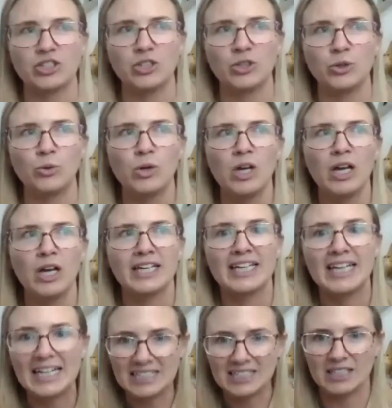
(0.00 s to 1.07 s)
to
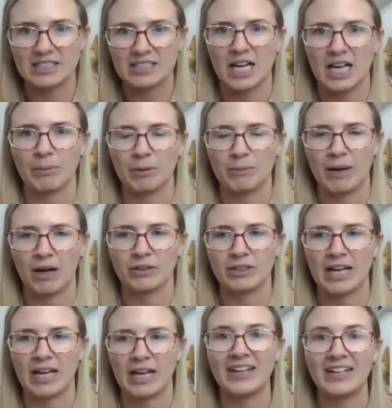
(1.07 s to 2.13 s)
get to the top of the
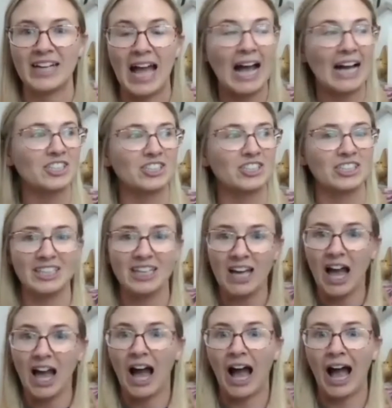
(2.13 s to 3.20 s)
mountain and then actually yeah.